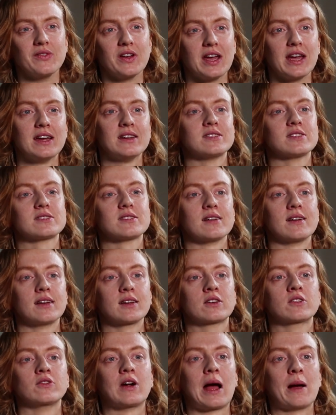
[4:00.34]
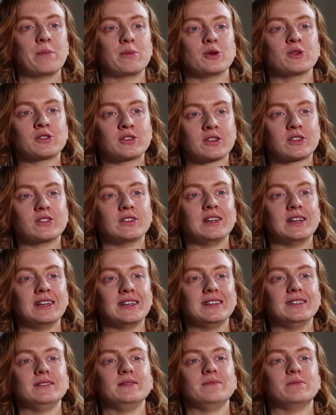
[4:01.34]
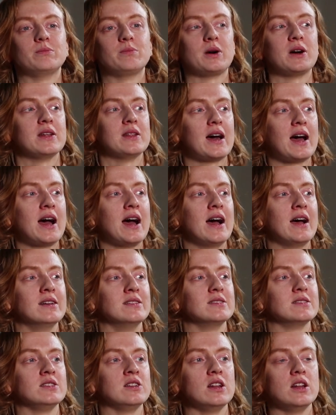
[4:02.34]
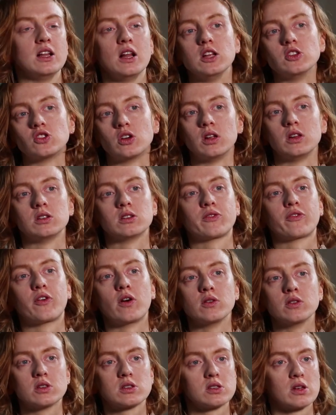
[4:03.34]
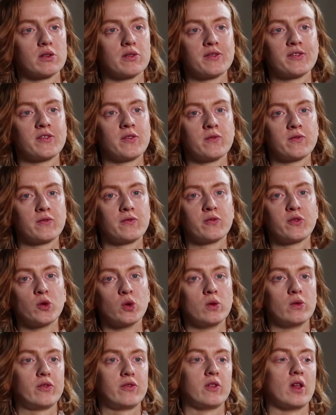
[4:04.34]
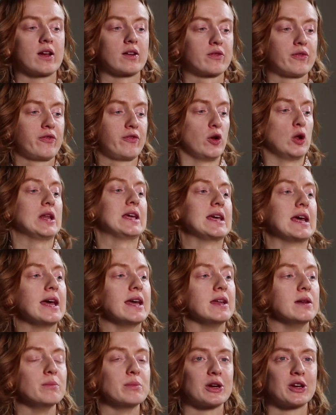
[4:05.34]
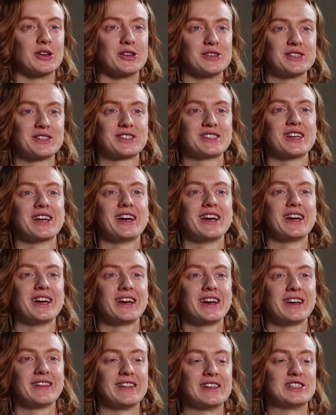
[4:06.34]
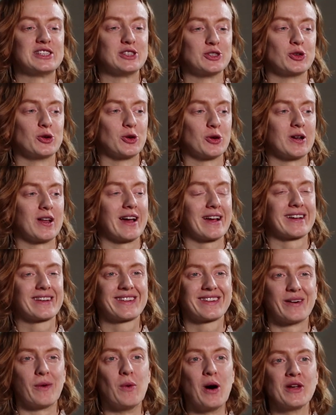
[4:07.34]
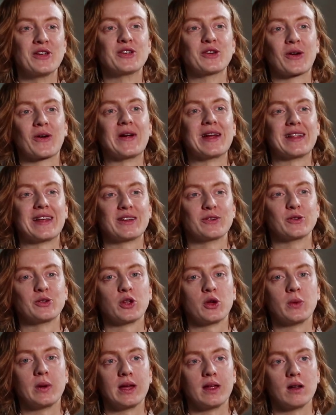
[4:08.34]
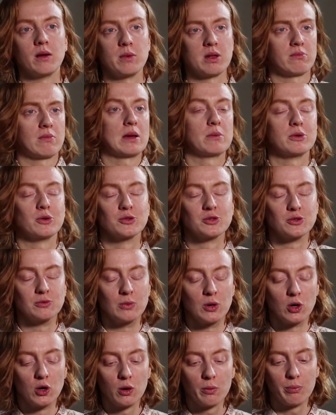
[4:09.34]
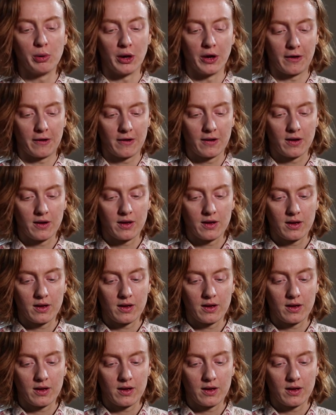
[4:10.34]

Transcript: of it. Just like grab your degree by the hands and literally just throw yourself for, like fully in because this is your like one degree that you're doing. I mean, maybe you'll do more, but